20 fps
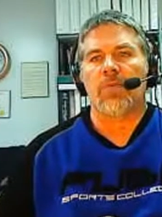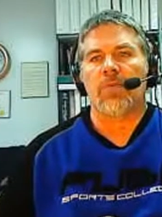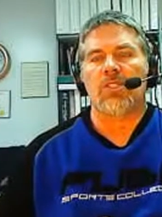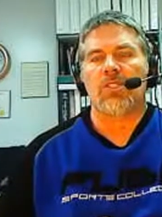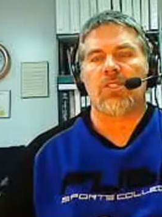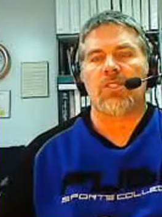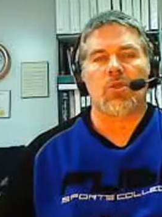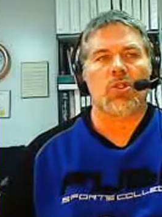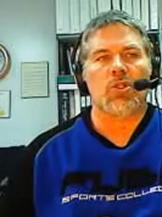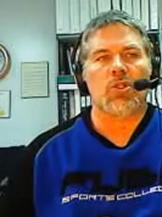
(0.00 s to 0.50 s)
by
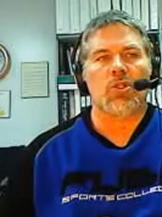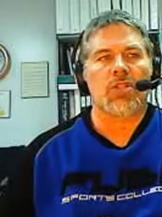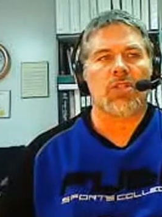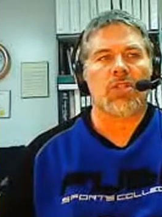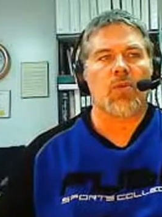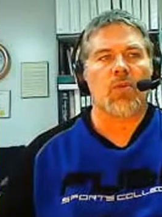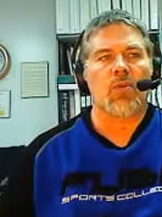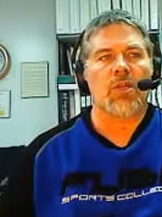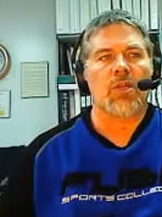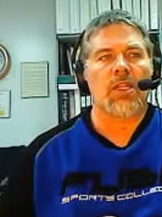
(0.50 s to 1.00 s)
social
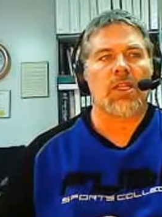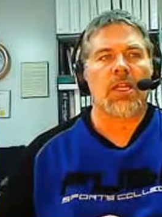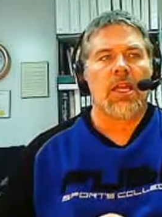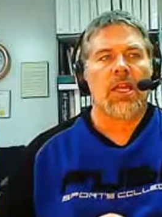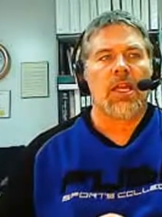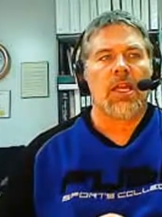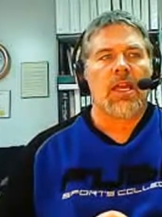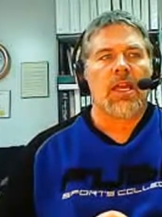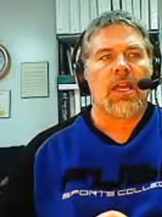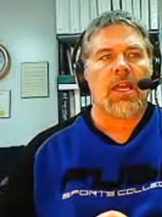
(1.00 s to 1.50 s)
networking,
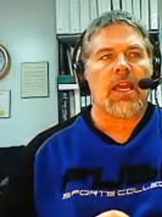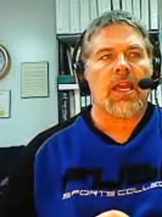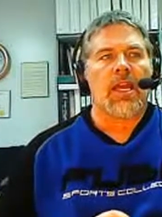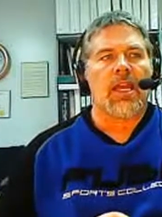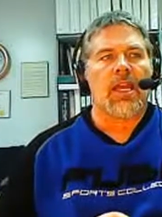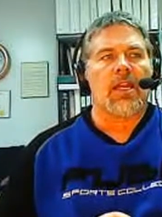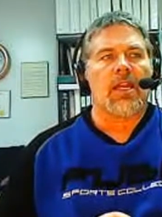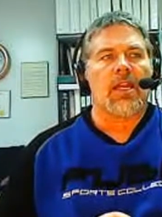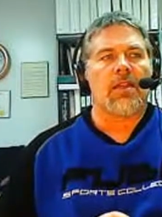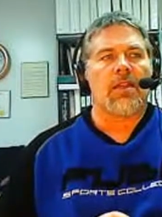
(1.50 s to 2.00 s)

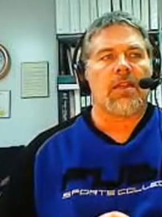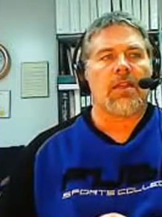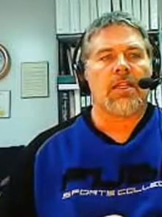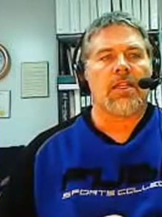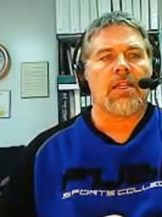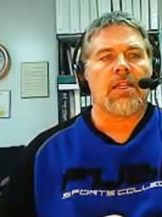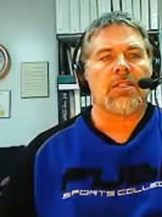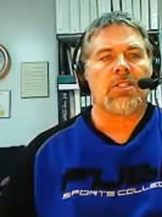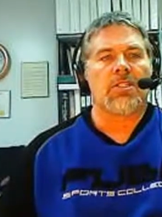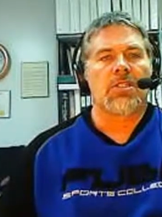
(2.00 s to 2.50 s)
and
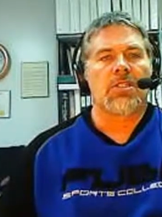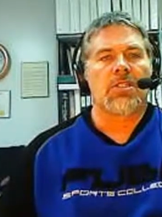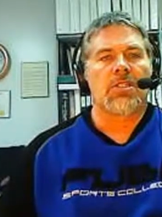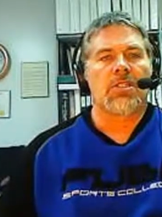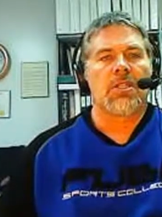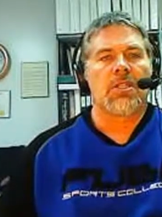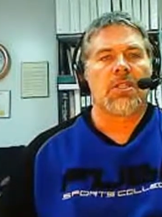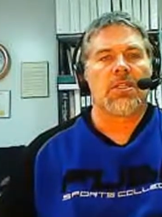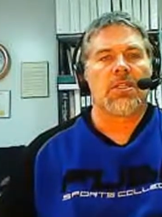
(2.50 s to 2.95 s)
is